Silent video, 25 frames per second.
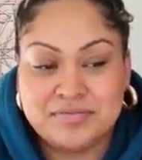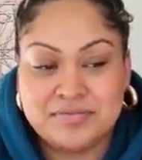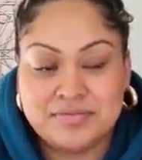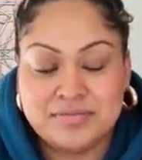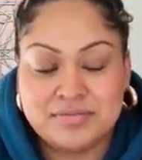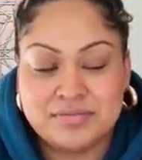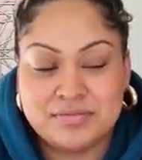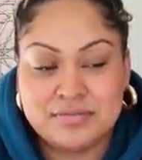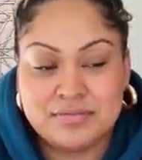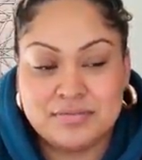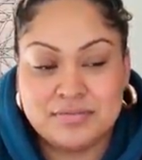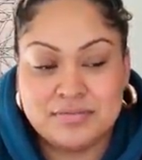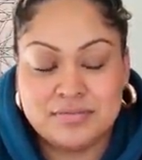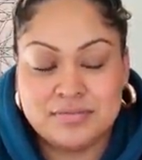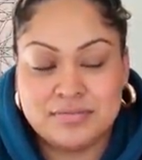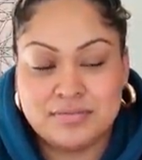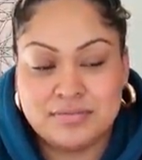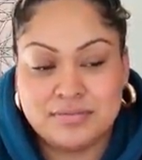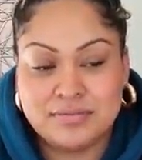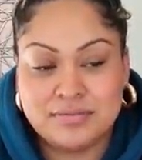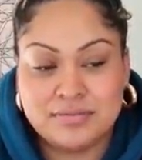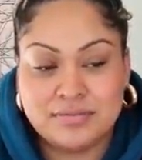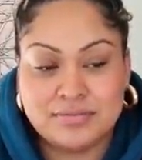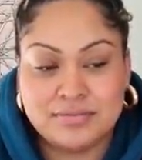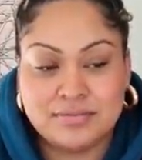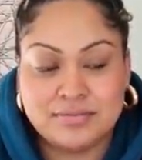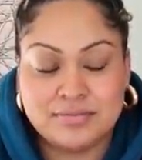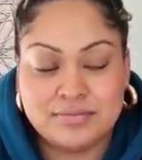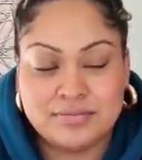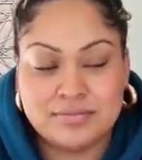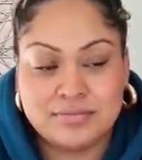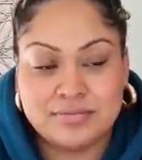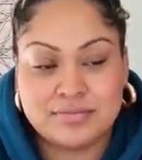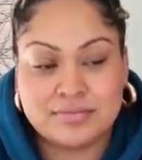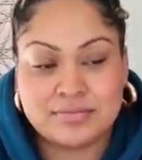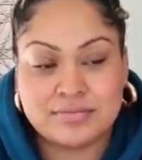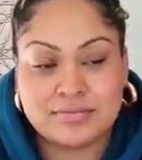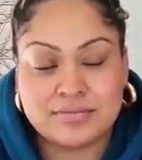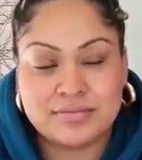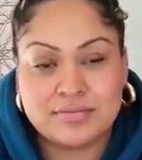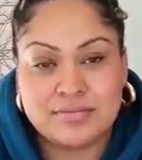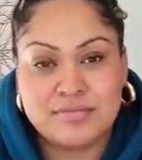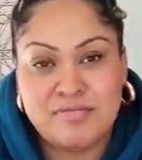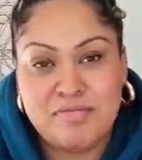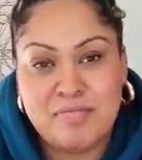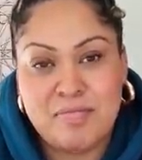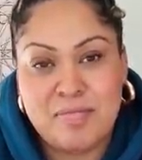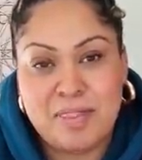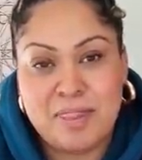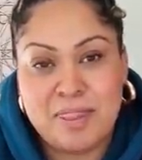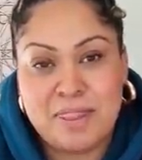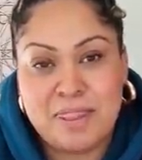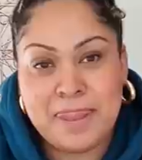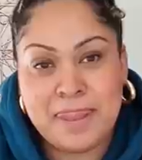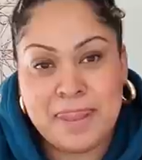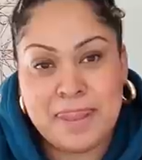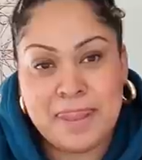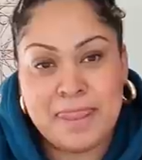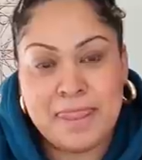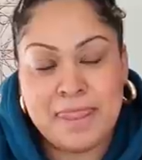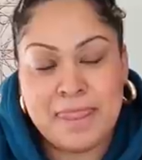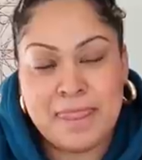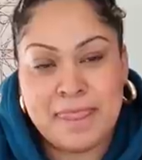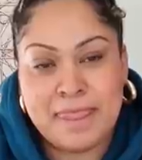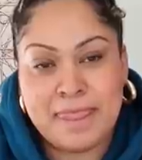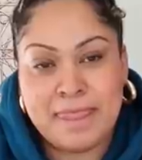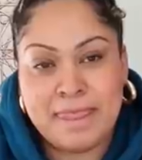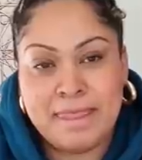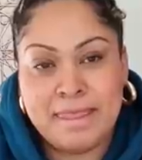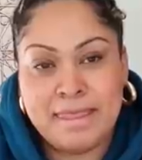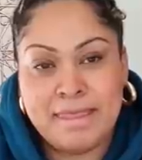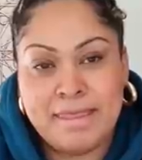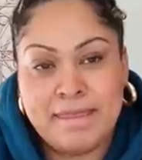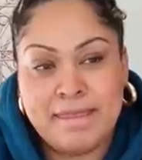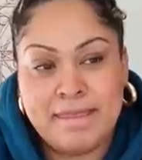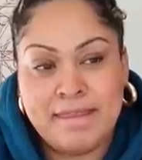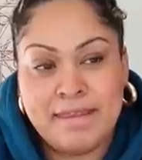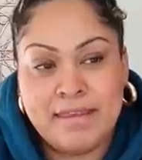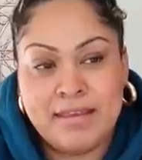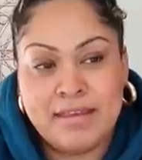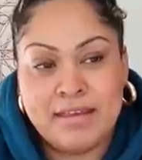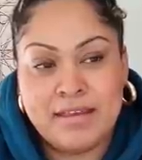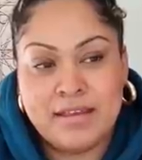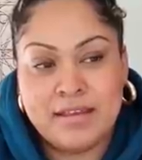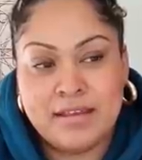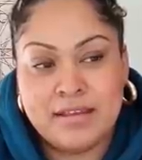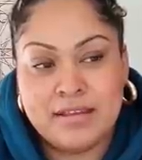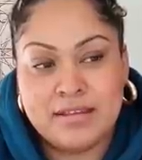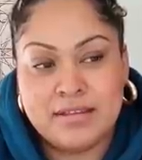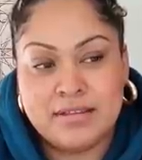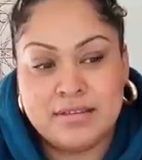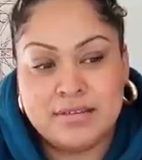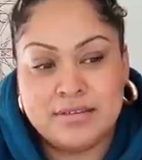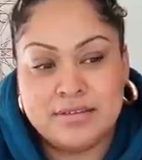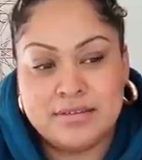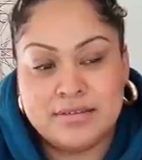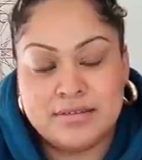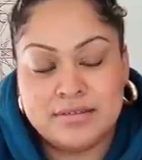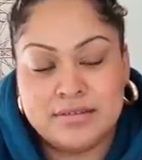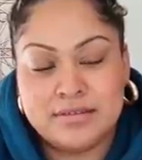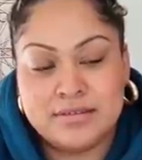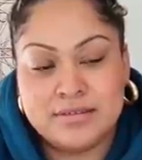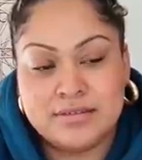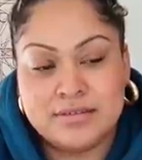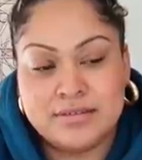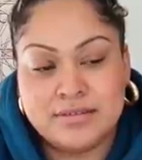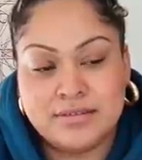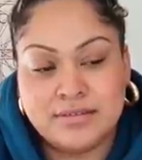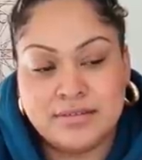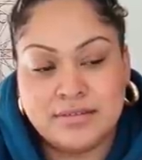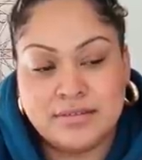This person isn't speaking.